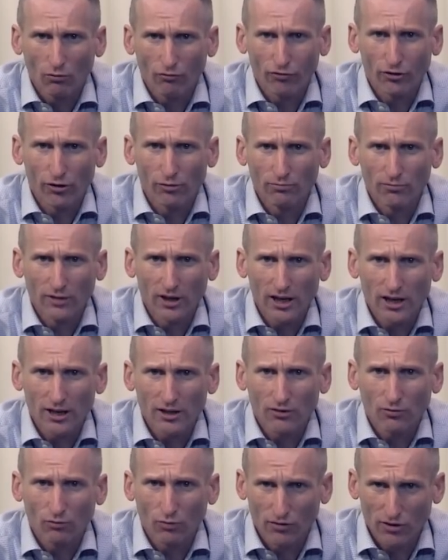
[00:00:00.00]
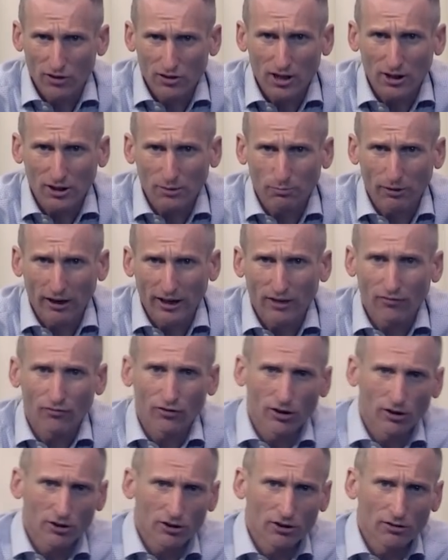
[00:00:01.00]
with the disc brake
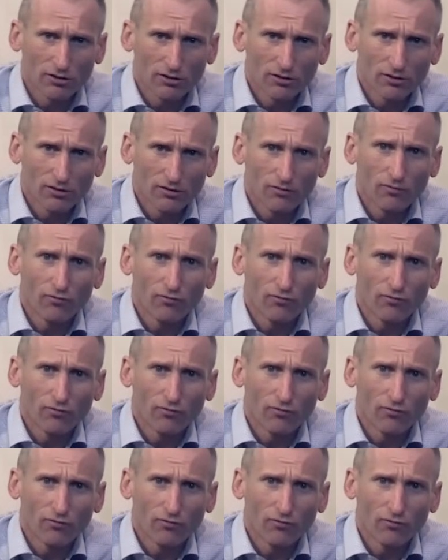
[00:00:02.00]
version